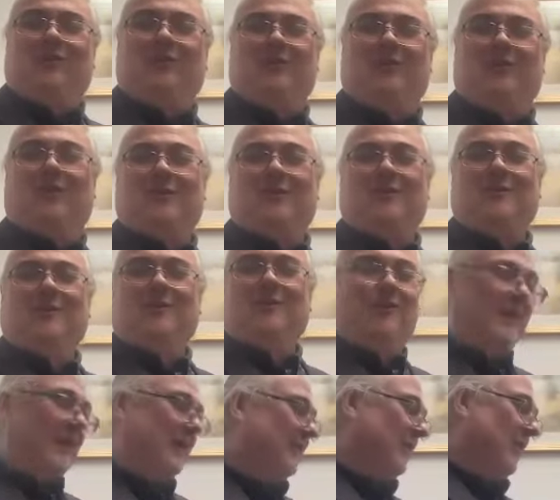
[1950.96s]
a song
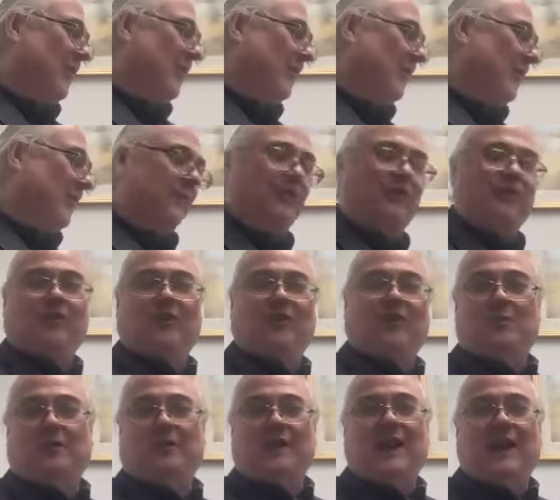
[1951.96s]
or an example of a
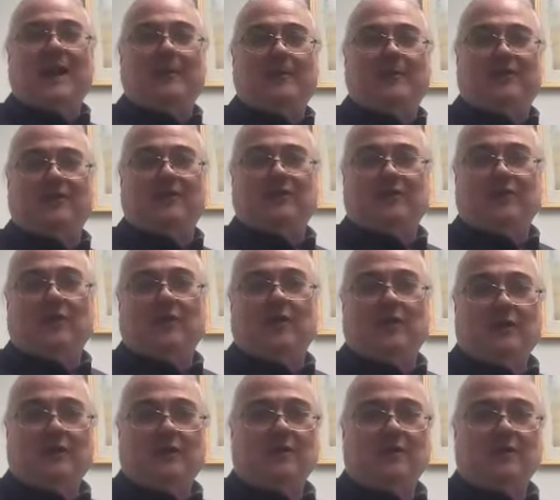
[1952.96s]
song with an absent
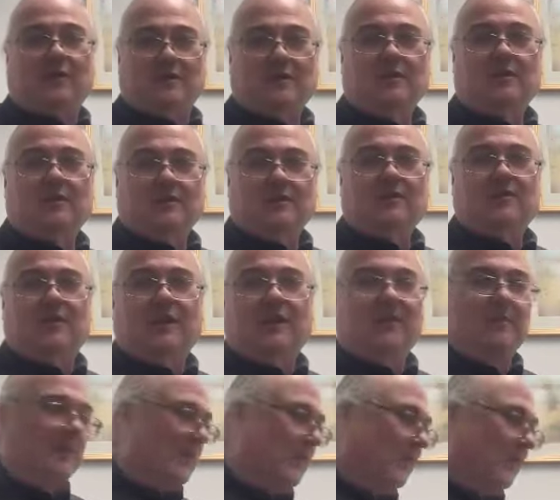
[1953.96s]
tonic,
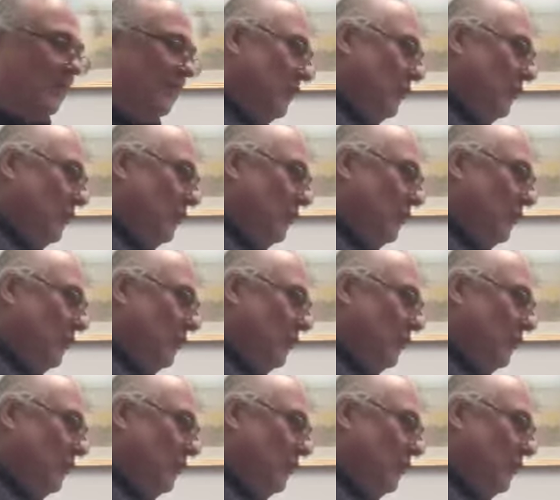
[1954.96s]
right? Because